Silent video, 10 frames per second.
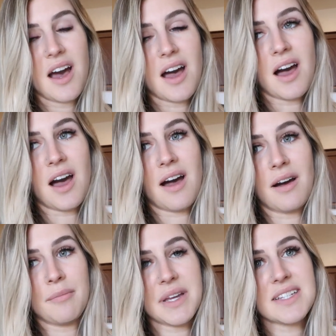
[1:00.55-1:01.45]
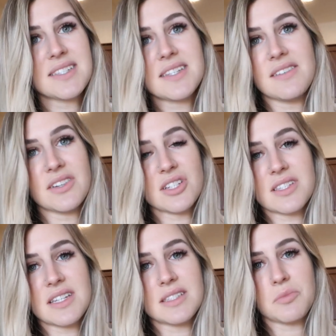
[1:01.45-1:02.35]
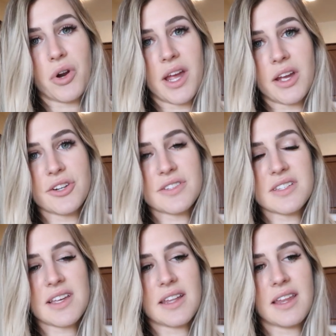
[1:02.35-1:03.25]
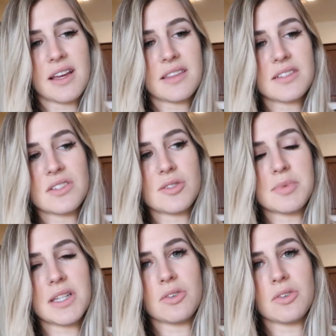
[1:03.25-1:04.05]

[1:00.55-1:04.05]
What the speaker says: because Steven just needs more hangers because he had like the stupid